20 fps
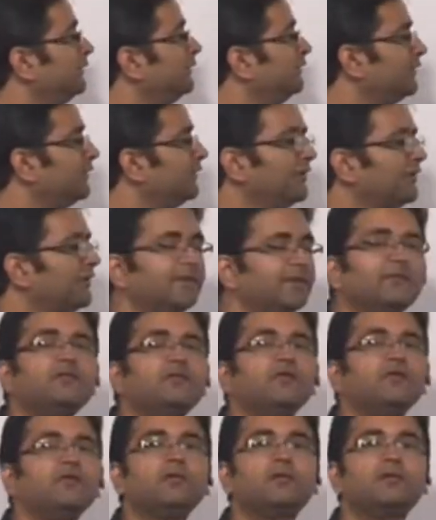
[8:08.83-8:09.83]
There is another
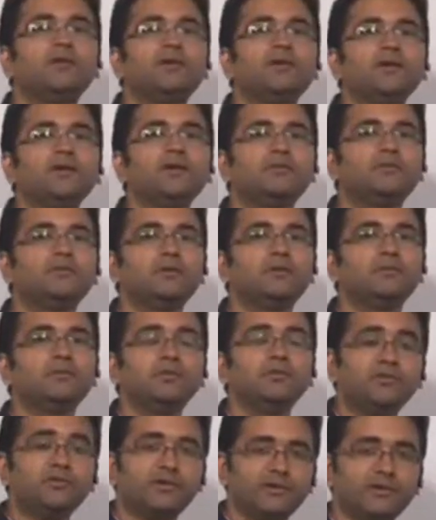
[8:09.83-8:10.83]
way of representing a
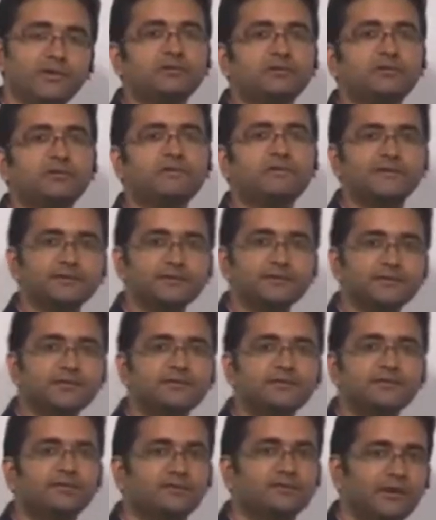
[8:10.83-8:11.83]
system using transfer function.
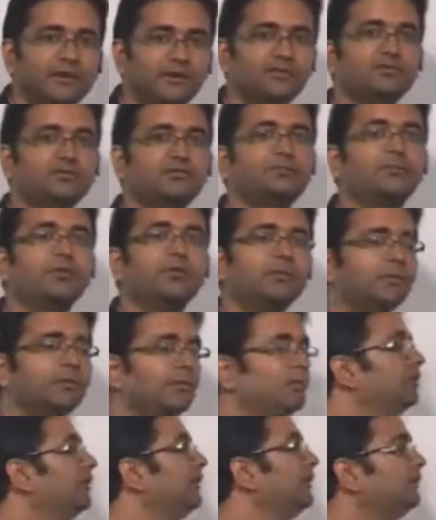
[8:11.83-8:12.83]
That is
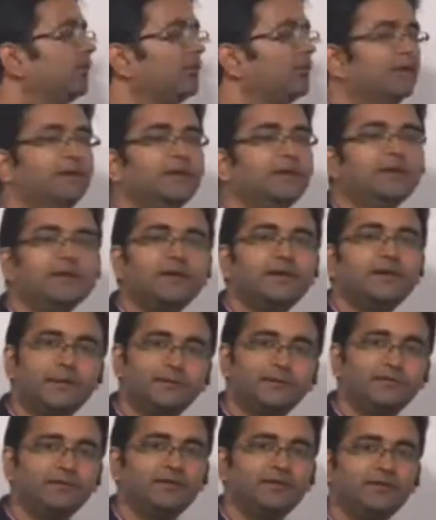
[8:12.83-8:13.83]
possible only for linear
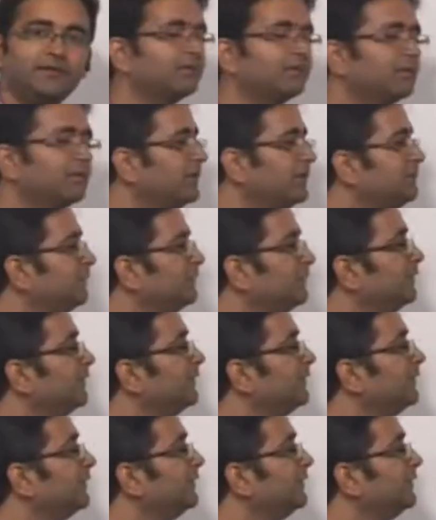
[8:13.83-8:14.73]
time invariant system.